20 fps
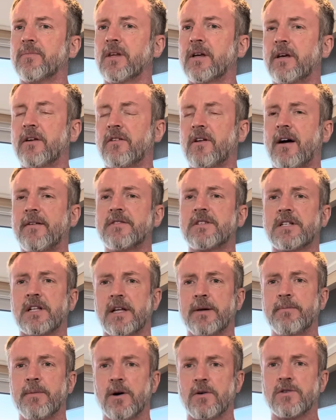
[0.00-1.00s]
He's
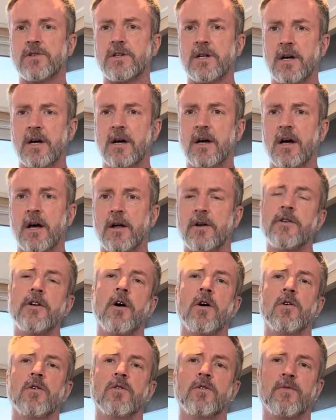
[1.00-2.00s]
obviously most
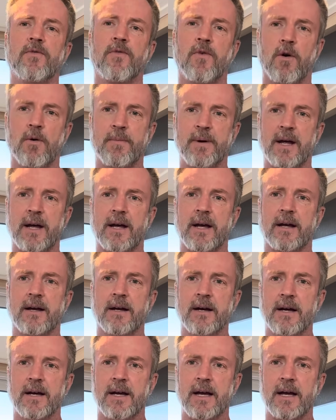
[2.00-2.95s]
known for being